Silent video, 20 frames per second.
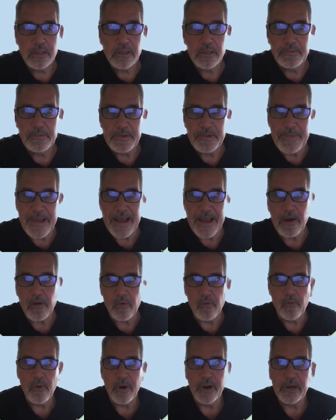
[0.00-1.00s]
little bit about
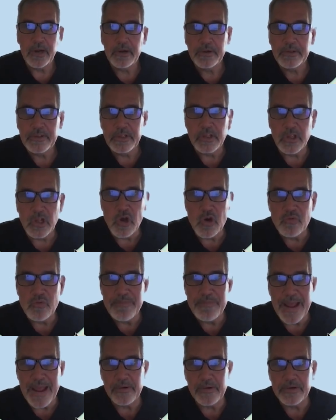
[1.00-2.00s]
where the Lone
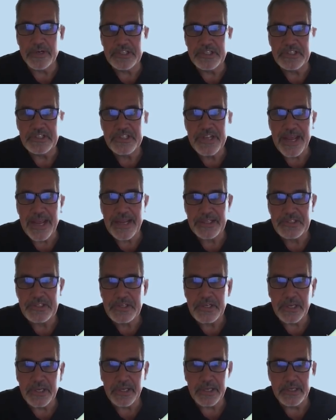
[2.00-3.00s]
Mountain
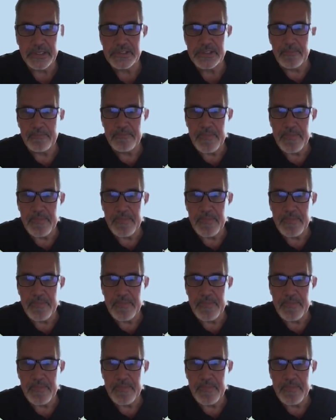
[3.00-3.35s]
Estates is.